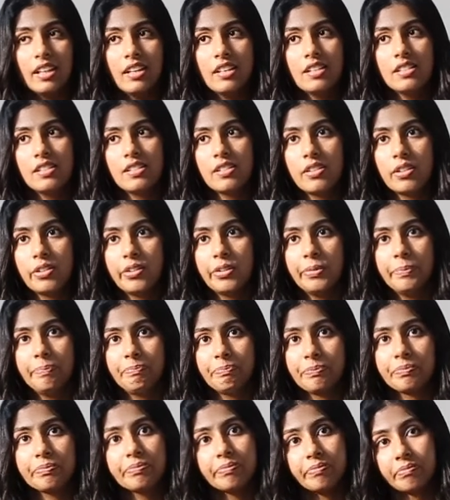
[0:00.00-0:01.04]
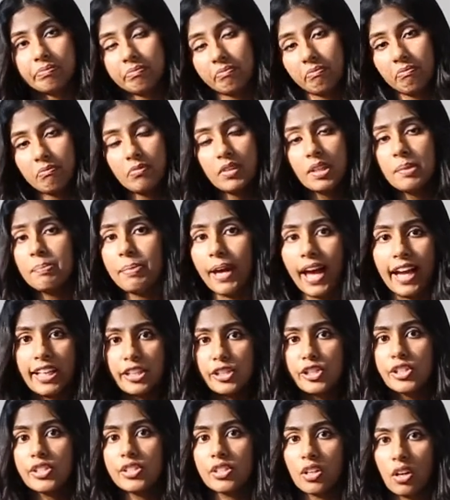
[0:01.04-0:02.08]
So
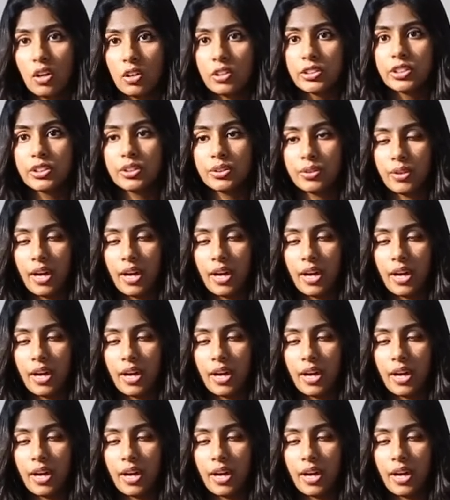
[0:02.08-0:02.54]
packages are also,